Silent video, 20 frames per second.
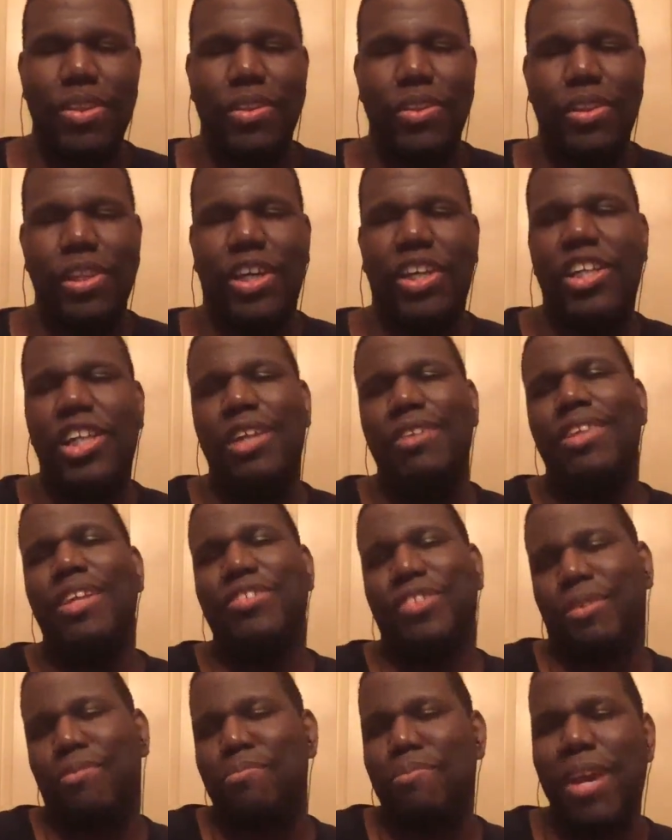There's
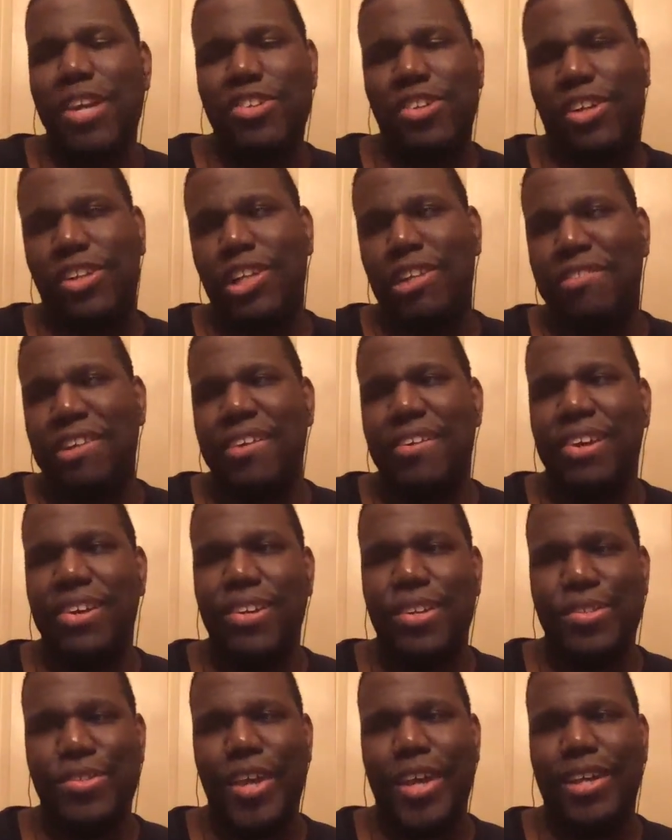a major cliffhanger in the
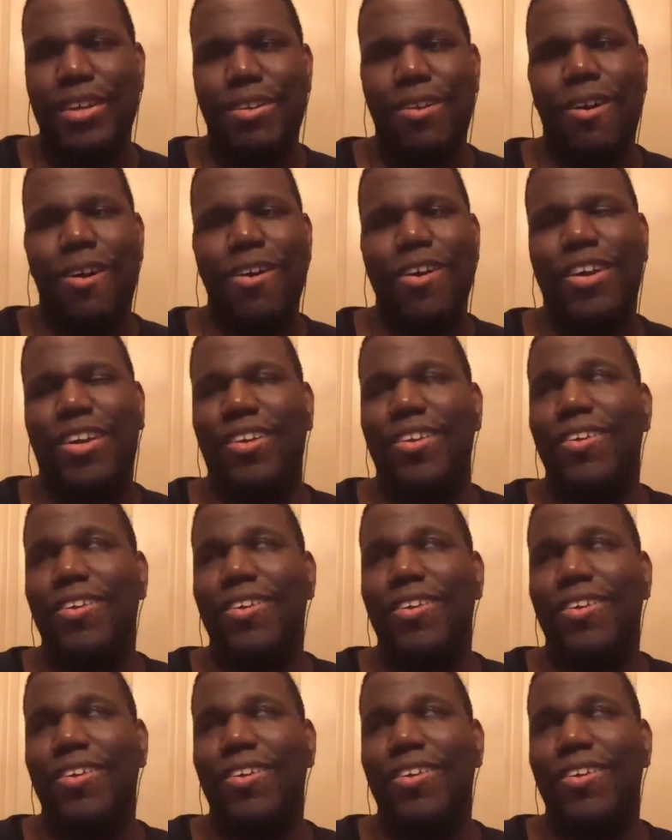second arc,